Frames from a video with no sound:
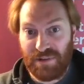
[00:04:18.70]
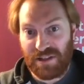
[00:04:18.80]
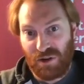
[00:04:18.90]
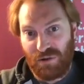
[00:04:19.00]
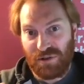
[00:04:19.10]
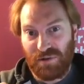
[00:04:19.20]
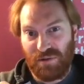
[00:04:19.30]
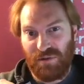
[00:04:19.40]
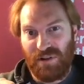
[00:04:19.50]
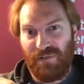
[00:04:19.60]

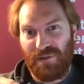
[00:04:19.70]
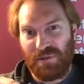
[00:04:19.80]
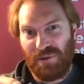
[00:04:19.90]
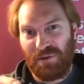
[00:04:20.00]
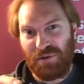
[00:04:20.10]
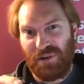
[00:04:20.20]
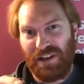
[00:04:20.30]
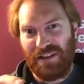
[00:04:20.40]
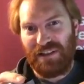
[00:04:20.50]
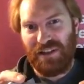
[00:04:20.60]
horizontal graph, which is what I was trying
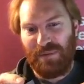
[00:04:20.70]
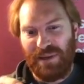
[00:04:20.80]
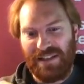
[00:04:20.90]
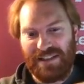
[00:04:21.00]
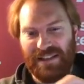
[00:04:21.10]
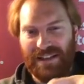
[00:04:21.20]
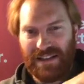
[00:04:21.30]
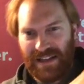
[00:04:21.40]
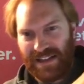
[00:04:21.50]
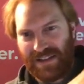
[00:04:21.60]
to do, but it's
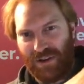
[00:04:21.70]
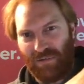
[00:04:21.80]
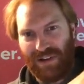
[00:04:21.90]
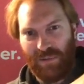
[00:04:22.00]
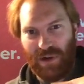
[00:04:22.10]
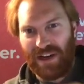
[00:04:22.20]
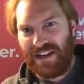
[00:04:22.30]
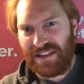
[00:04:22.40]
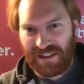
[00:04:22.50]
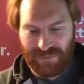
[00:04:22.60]
not really
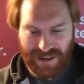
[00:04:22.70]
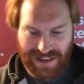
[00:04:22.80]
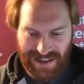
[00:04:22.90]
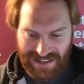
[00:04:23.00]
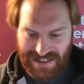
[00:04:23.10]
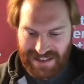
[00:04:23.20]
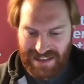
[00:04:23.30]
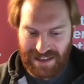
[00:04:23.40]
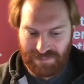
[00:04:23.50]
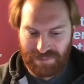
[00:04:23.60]
working because I've clicked into
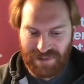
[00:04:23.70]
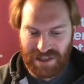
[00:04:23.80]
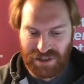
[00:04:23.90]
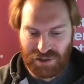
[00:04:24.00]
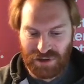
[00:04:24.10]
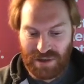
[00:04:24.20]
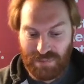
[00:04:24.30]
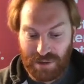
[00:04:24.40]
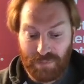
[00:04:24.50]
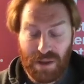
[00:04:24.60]
the stream.
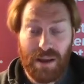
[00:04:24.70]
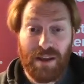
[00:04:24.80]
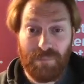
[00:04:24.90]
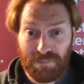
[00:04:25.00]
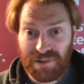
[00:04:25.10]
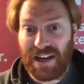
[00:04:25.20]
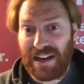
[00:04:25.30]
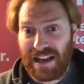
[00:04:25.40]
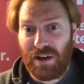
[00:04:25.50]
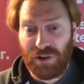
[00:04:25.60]
But check
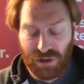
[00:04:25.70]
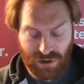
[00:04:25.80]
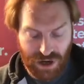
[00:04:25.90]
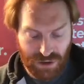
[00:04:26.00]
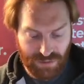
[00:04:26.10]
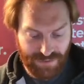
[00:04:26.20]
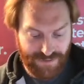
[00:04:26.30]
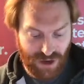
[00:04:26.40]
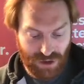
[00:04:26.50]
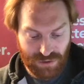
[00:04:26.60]
it out on your own
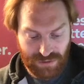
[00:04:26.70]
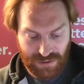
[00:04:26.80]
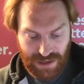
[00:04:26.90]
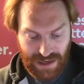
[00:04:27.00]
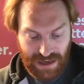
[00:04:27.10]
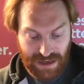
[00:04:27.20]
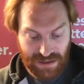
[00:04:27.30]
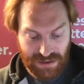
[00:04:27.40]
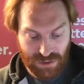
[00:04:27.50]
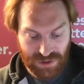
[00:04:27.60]
phone
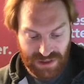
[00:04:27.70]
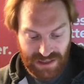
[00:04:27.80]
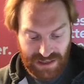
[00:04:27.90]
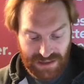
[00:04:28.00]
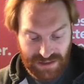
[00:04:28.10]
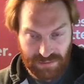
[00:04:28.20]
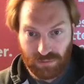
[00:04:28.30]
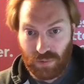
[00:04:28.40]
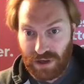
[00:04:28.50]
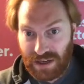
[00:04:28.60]
and you'll see it
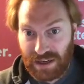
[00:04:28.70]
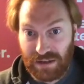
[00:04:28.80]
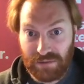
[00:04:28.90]
working